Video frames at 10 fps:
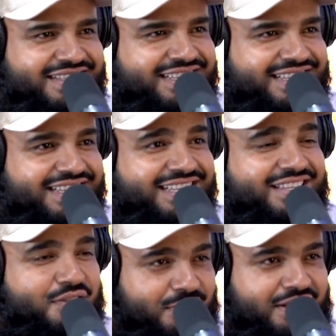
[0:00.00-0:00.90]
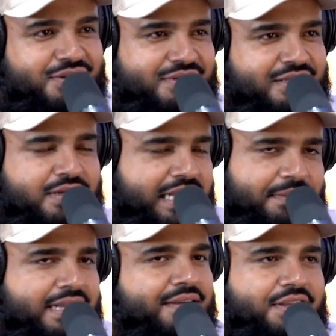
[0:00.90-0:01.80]
What? 3 nukes in one game.
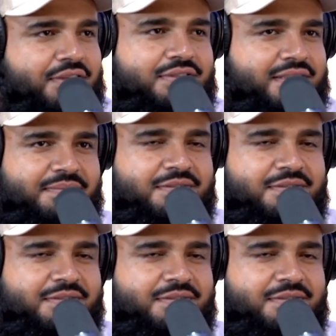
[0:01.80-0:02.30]
He never used them.